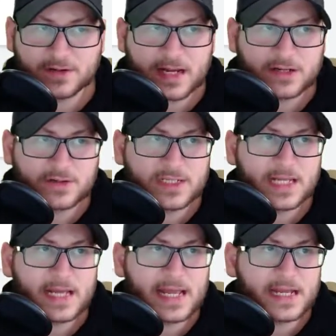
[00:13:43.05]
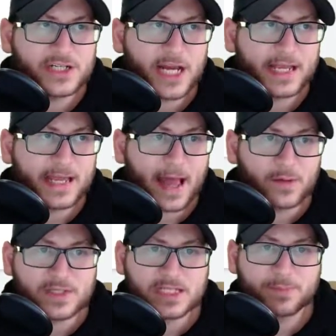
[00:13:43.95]
interested in checking
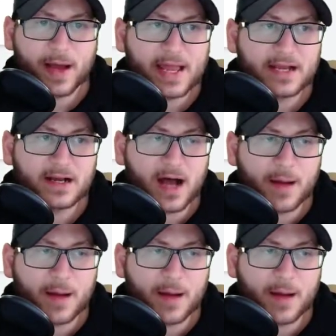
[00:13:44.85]
out Spike.